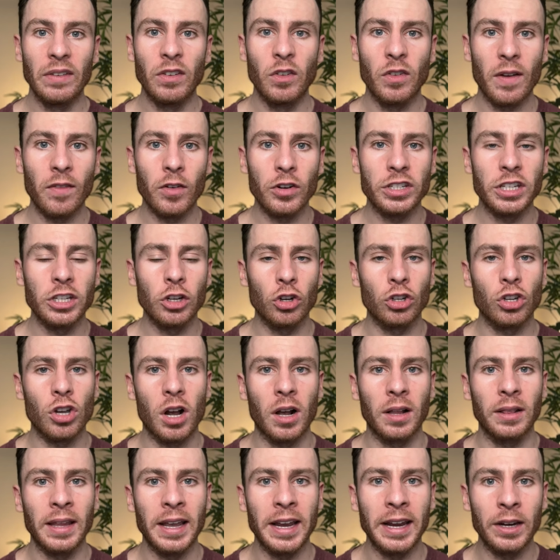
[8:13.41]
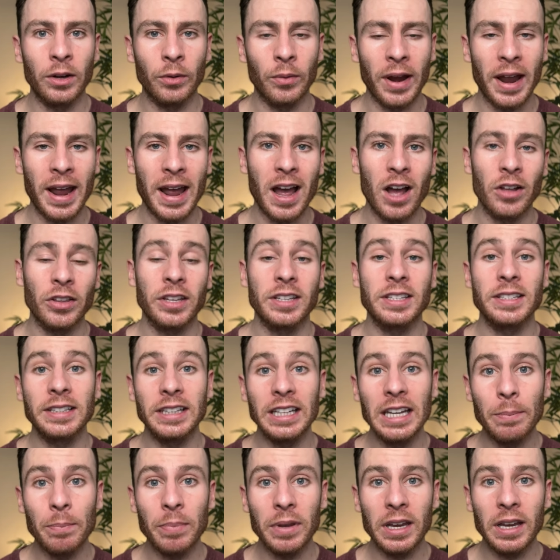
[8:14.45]
you've ever seen your dog laying around and
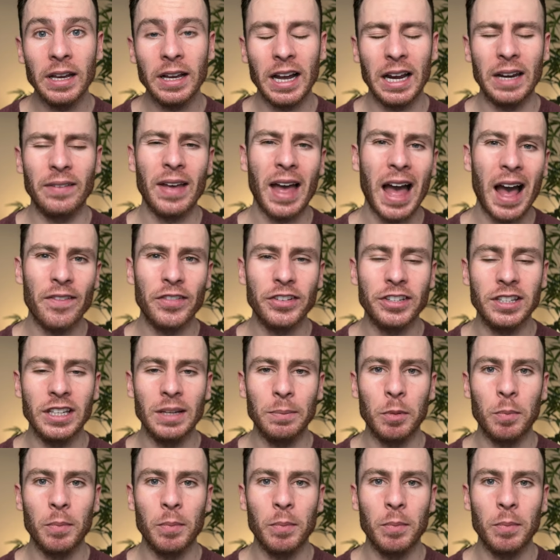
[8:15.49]
sleeping, kind of half asleep